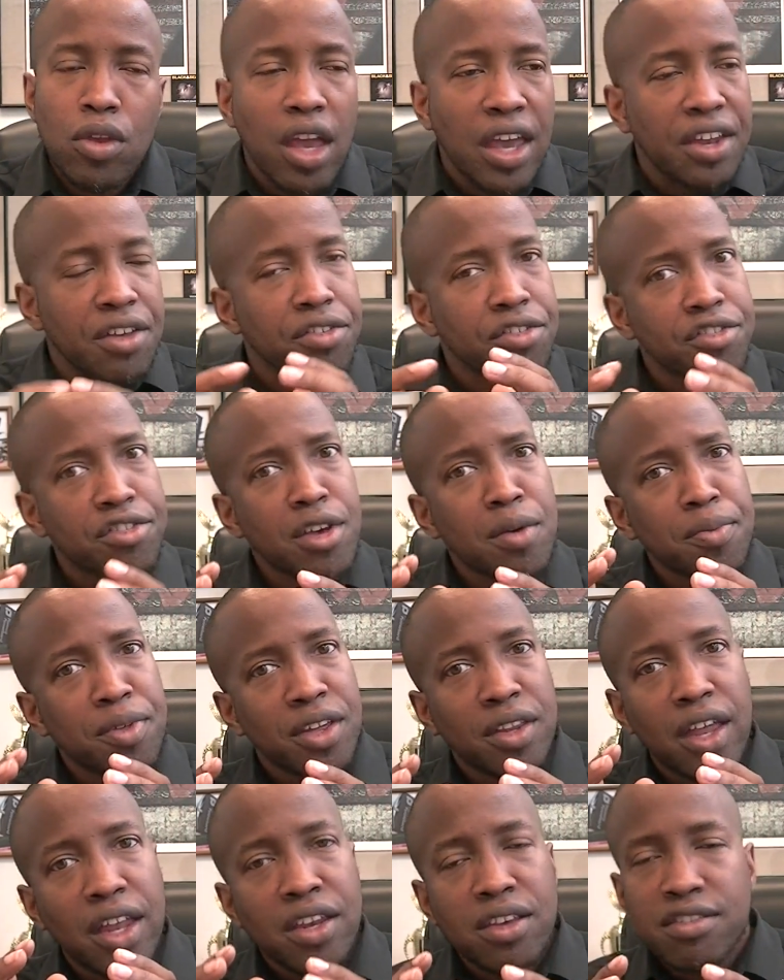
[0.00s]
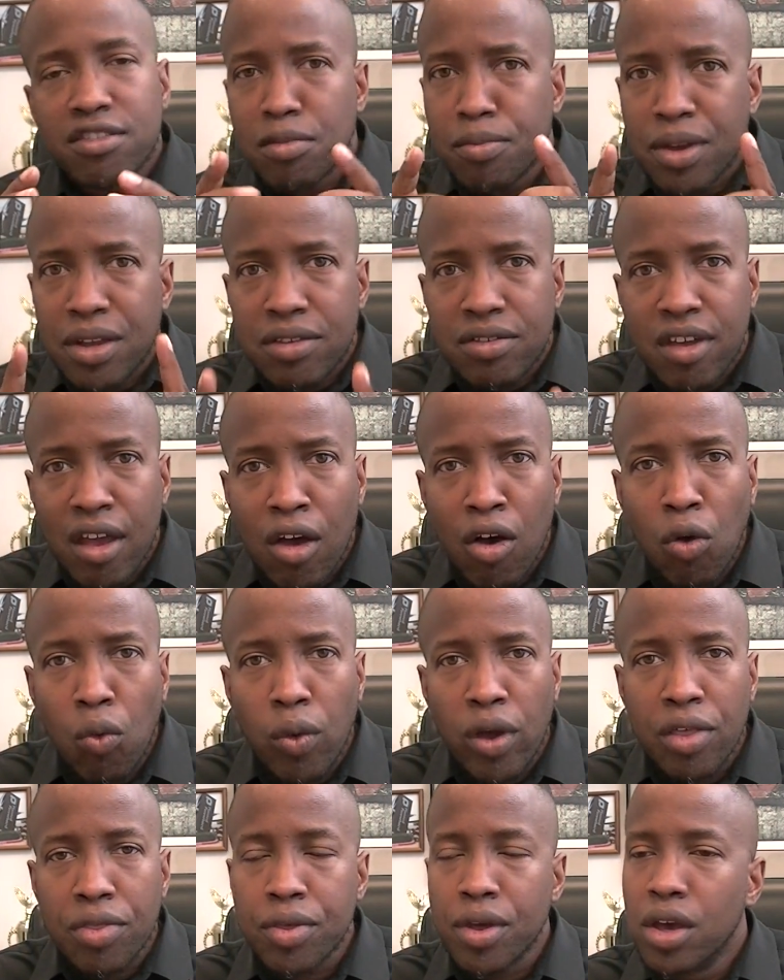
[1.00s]
And it's something that needs to be dealt
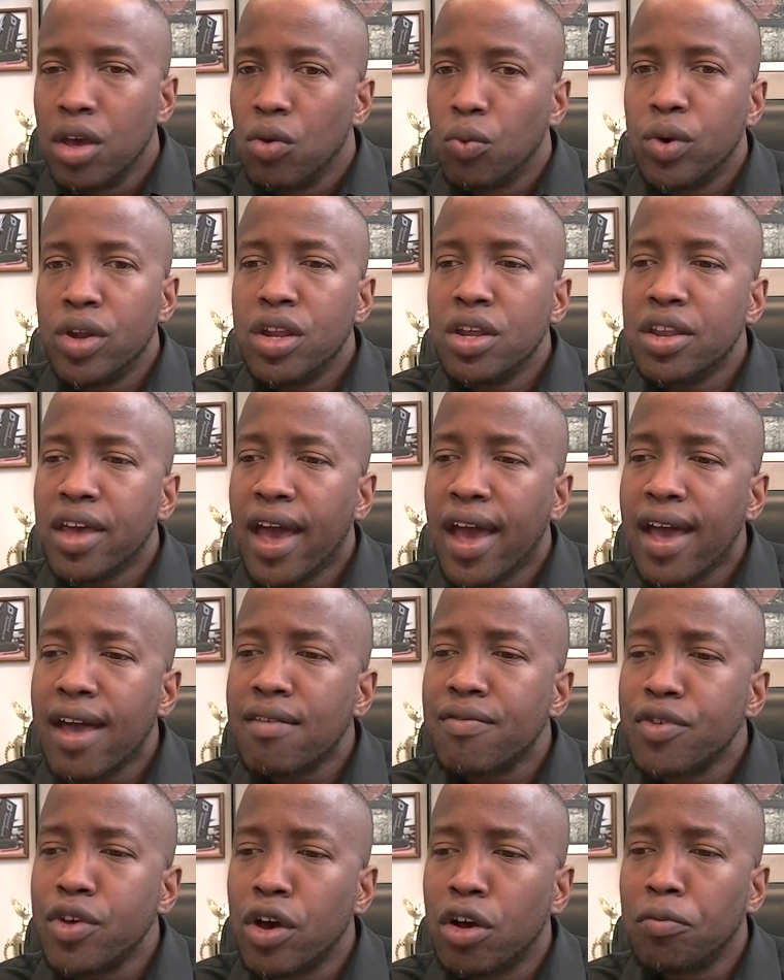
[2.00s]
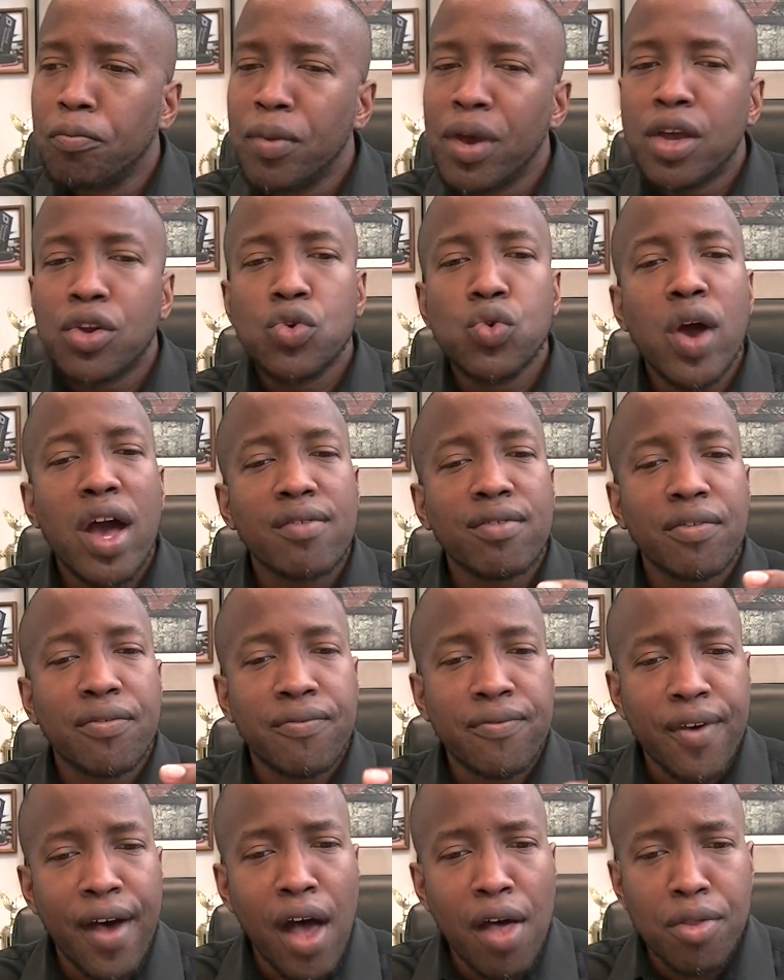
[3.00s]
with. We need to have young men who have a
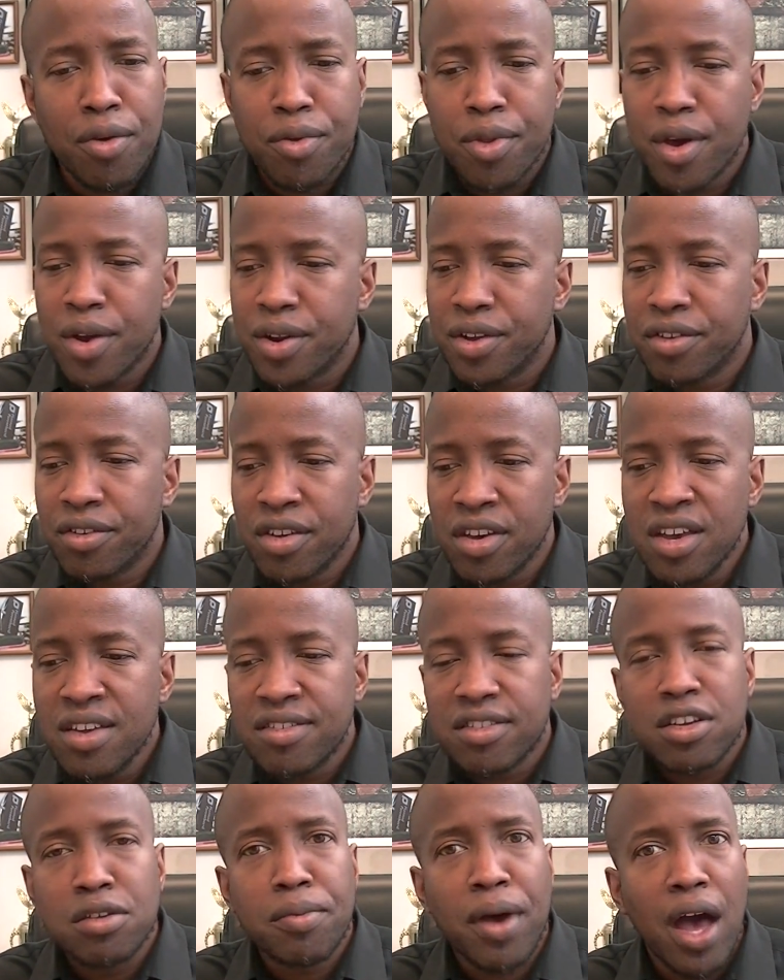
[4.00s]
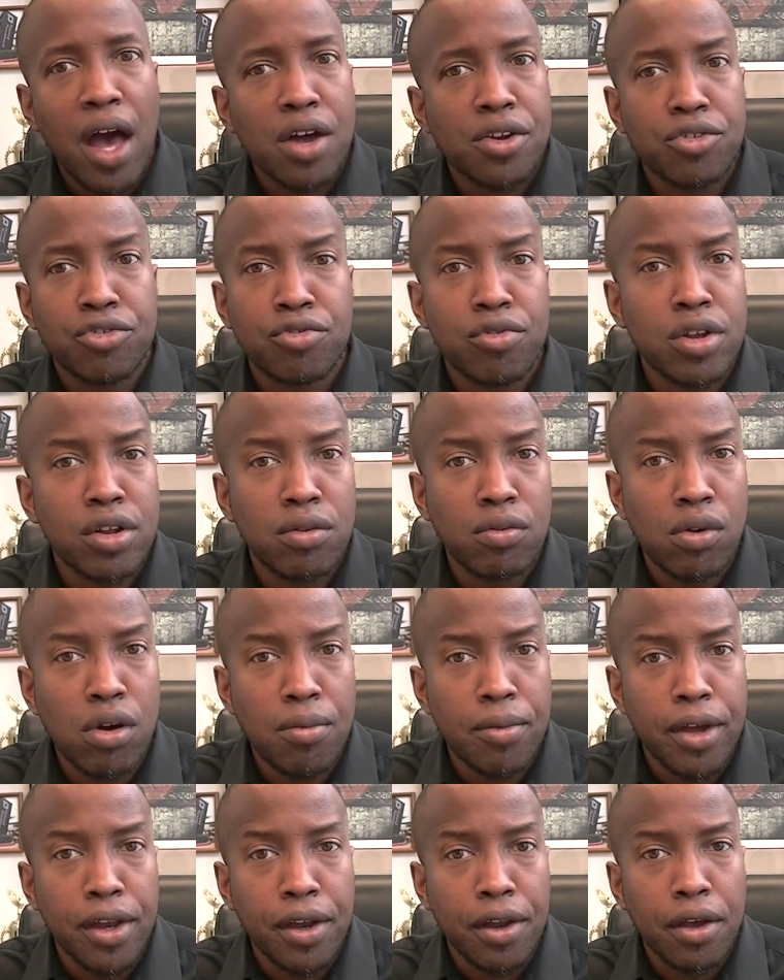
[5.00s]
father there to teach them how to treat a
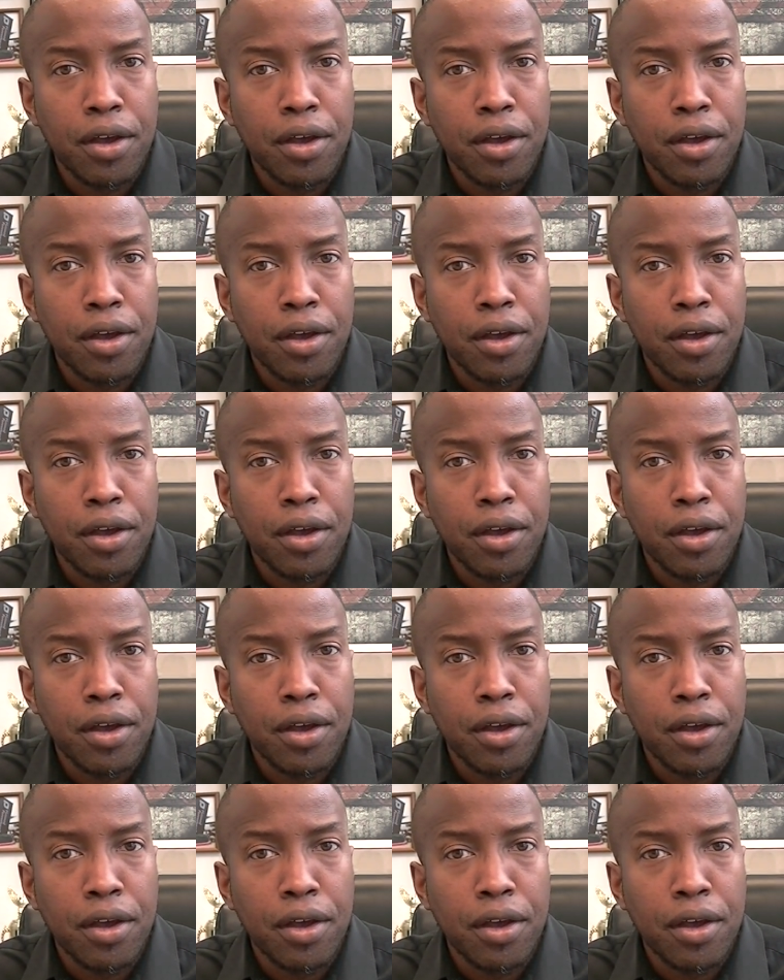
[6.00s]
woman.